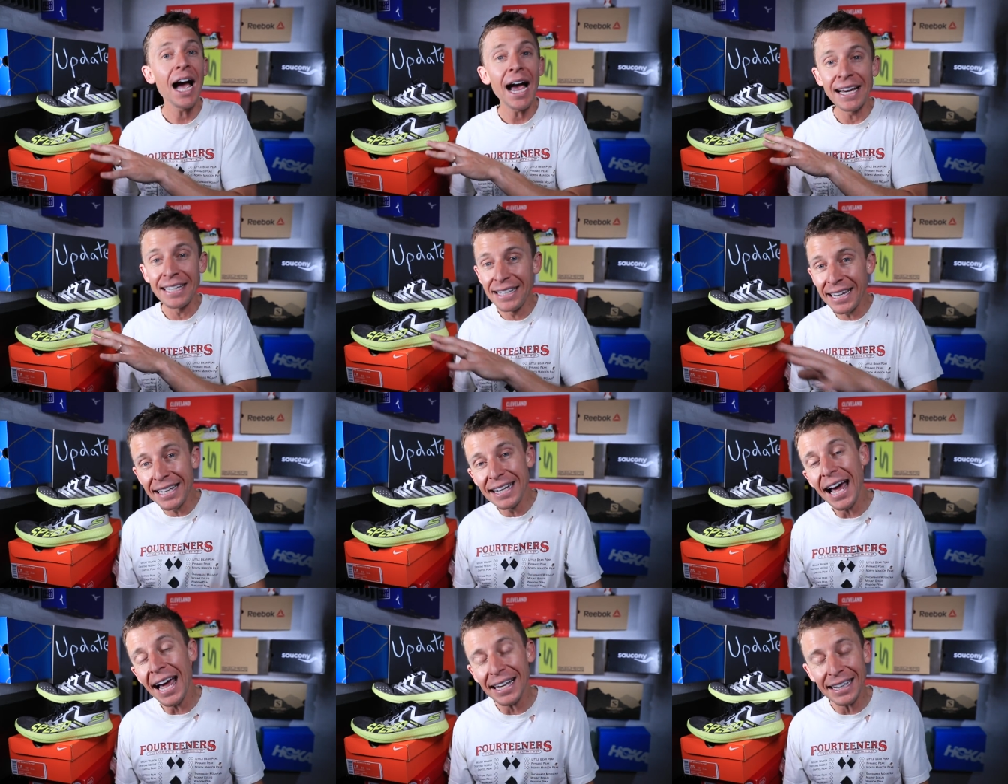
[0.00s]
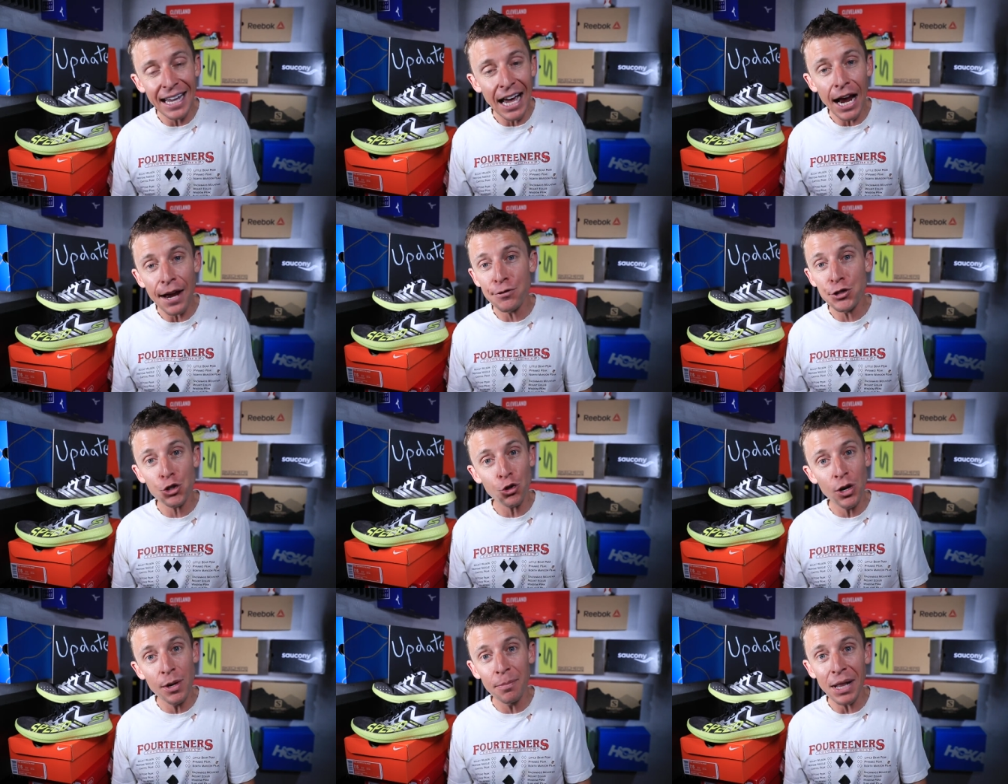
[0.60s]
I did not live
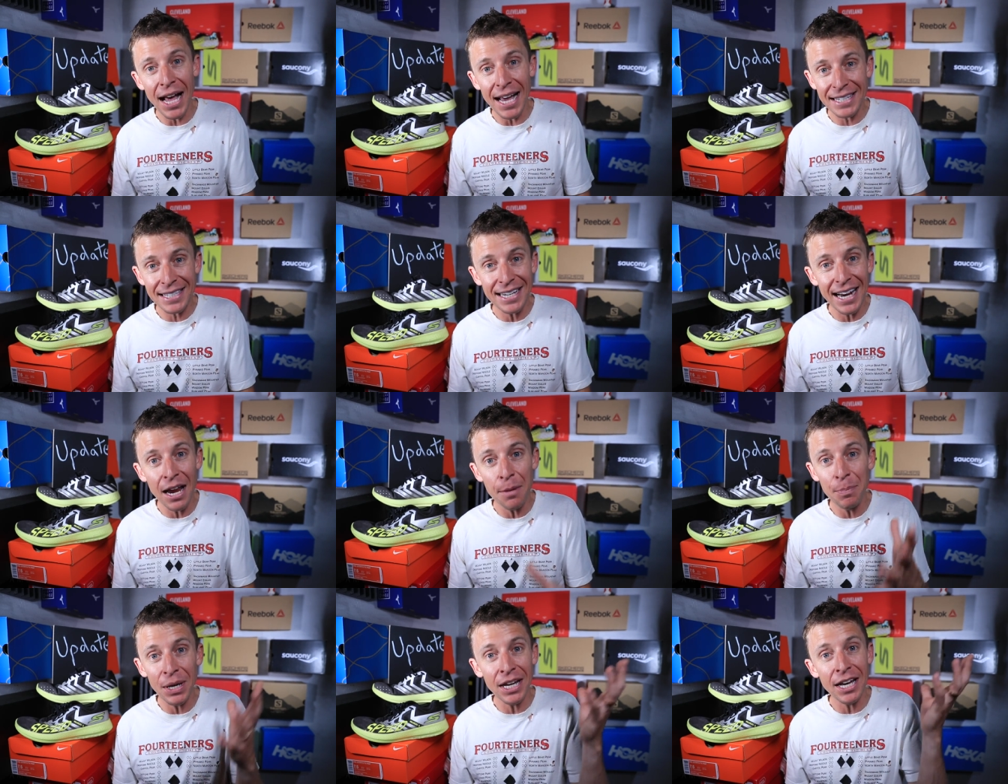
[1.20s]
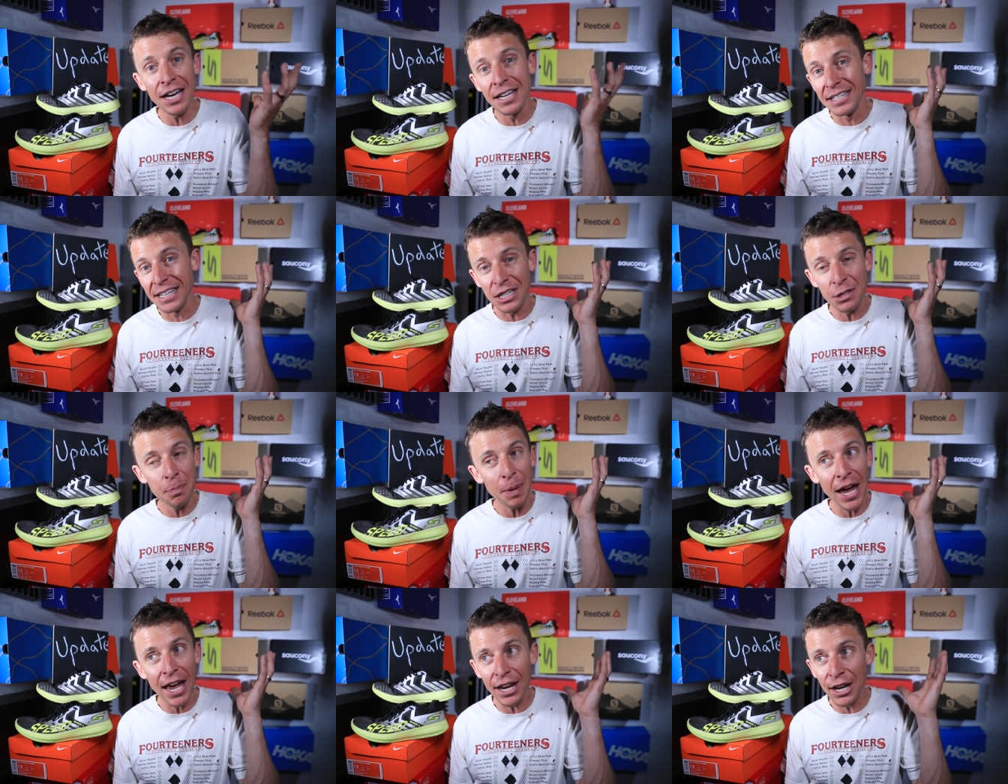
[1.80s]
stream last night because
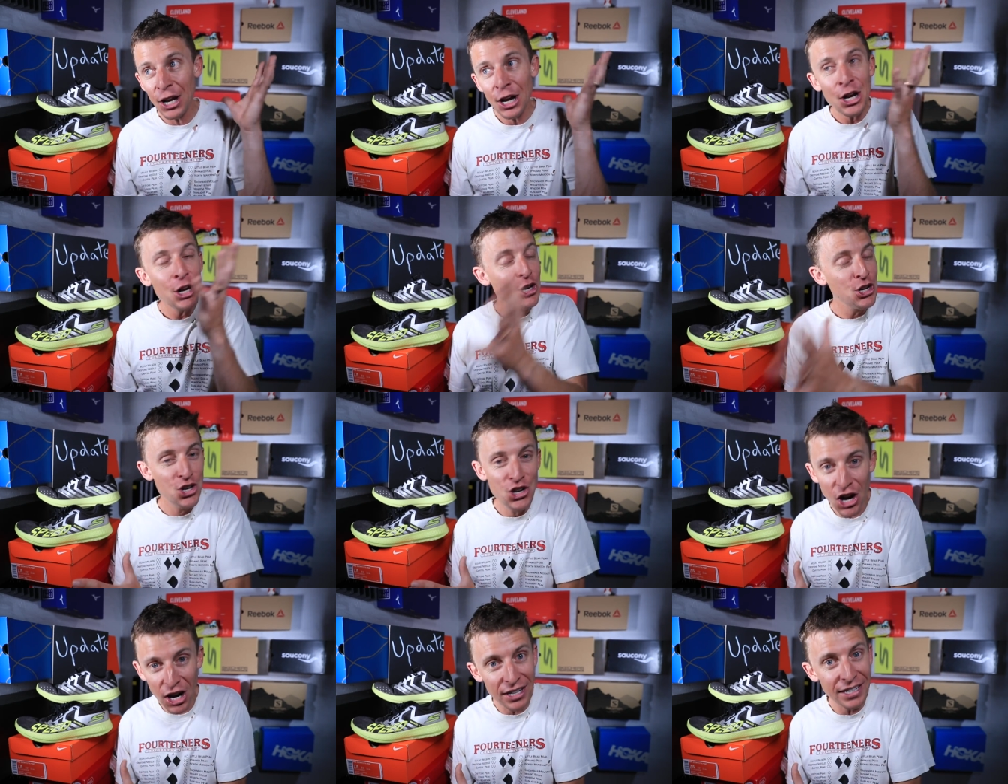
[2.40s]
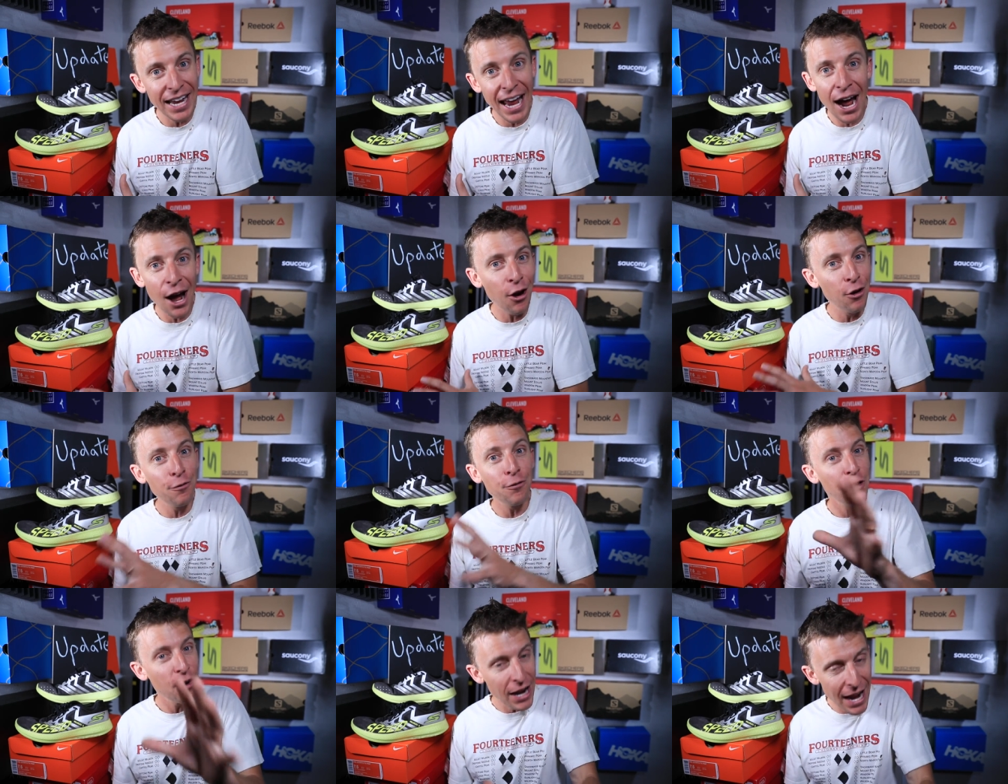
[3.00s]
it's been shut
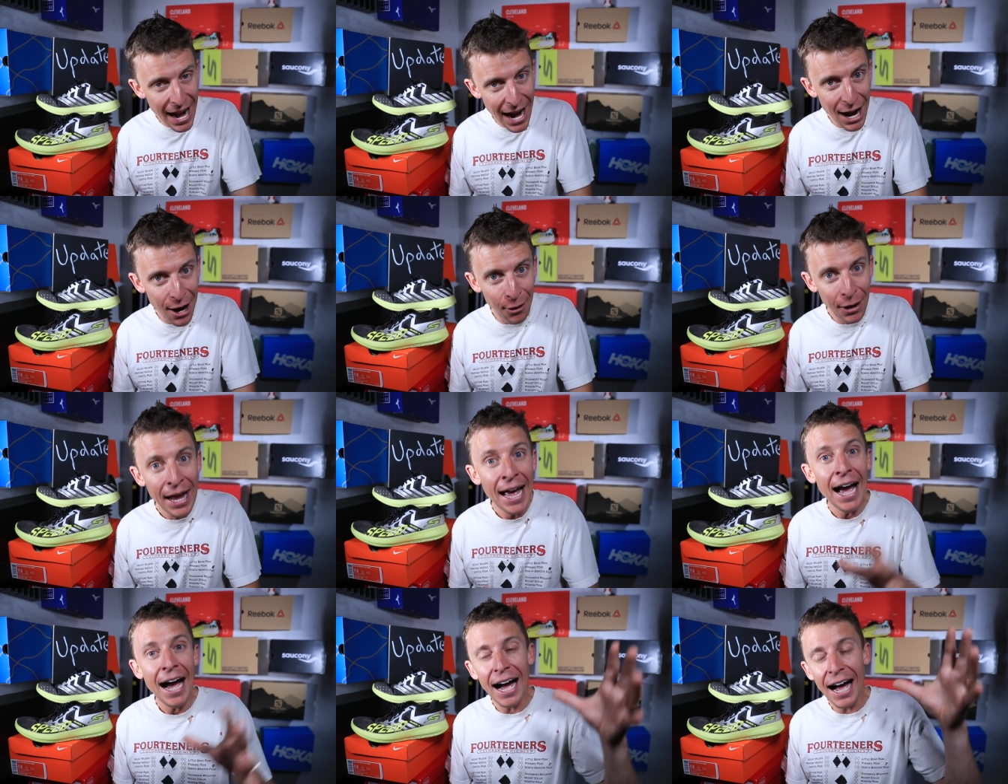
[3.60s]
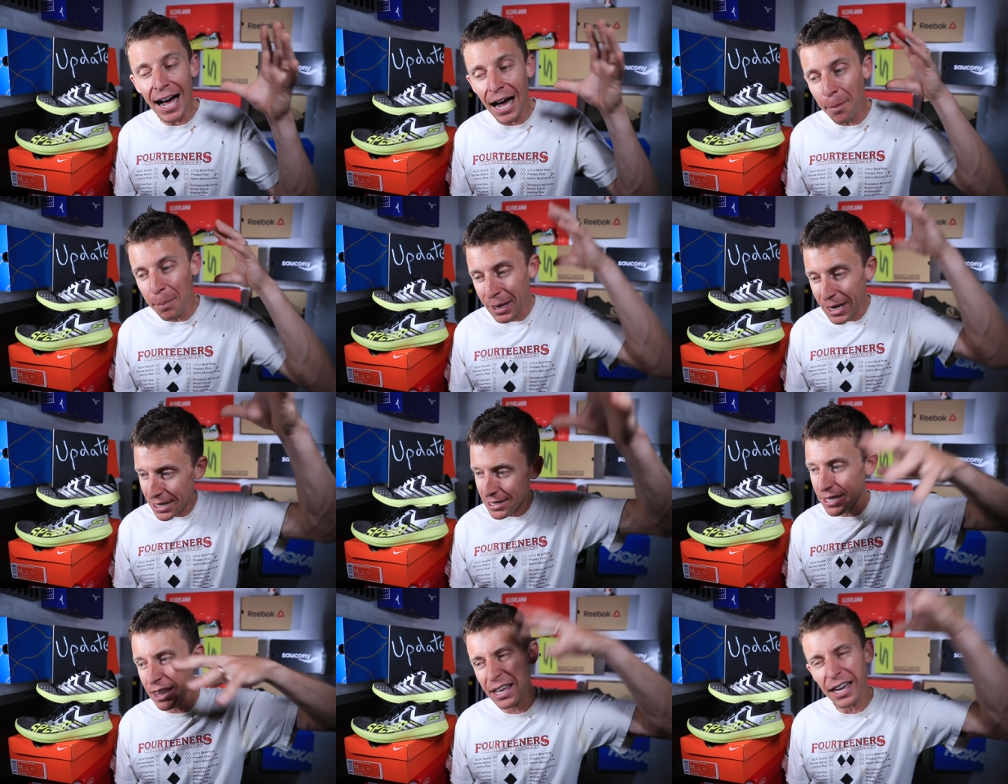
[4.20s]
down for now uh,
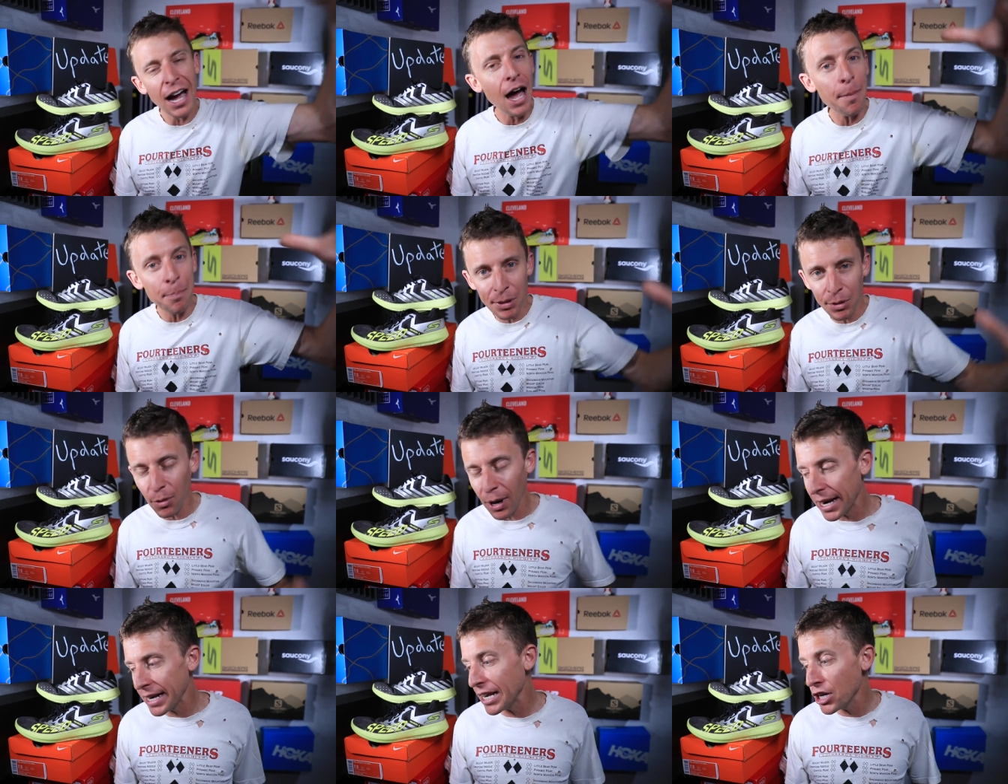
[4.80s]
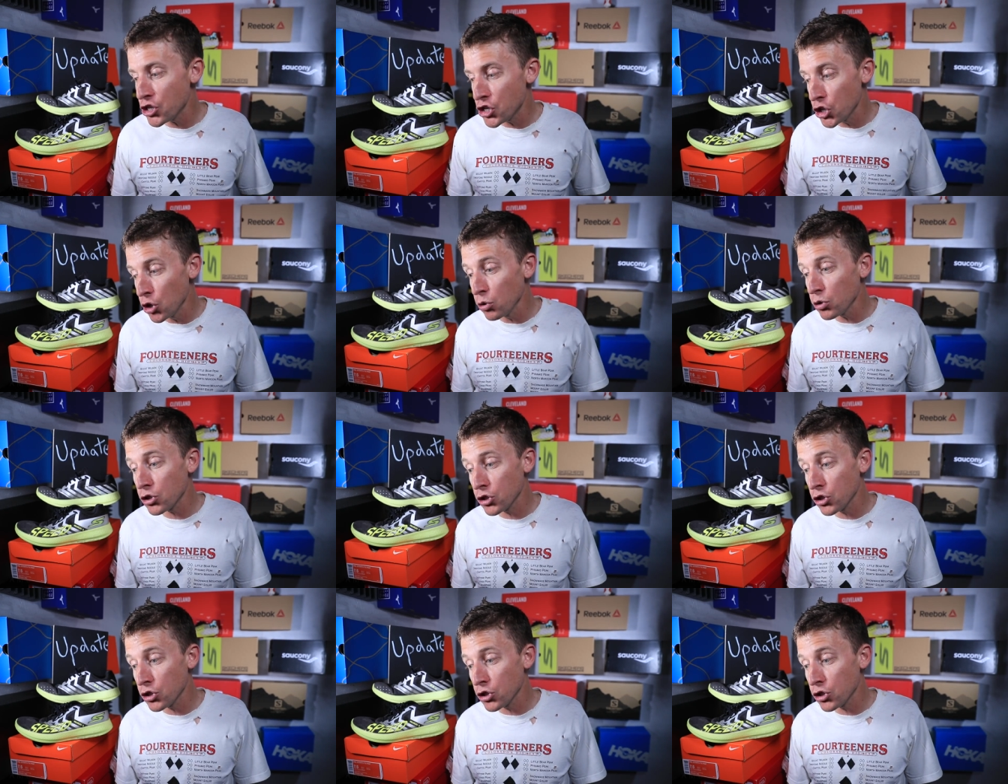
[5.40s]
because of the copyright issue.